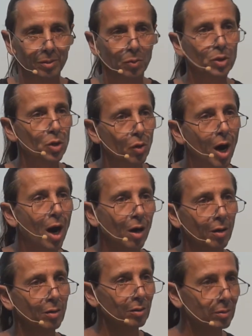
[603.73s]
with your
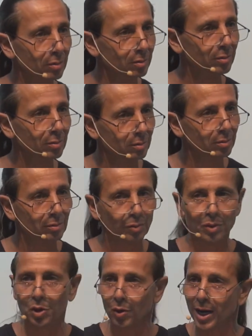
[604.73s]
heart,
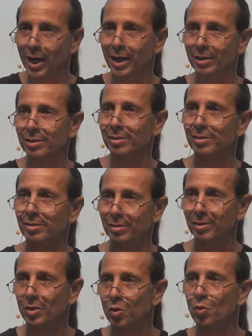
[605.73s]
with your hands,
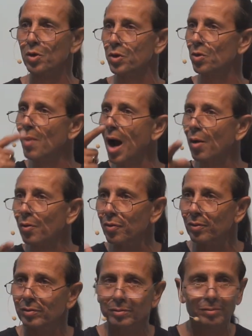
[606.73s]
with your
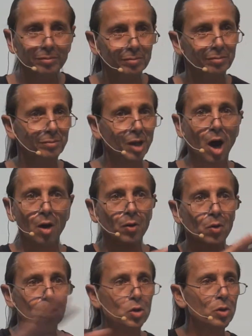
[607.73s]
mouth. All
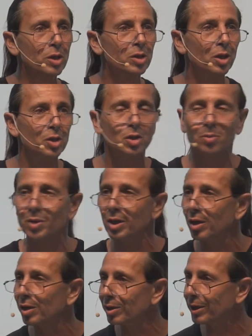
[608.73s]
those you can touch something
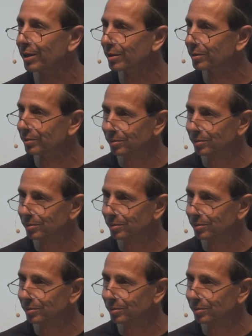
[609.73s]
unclean.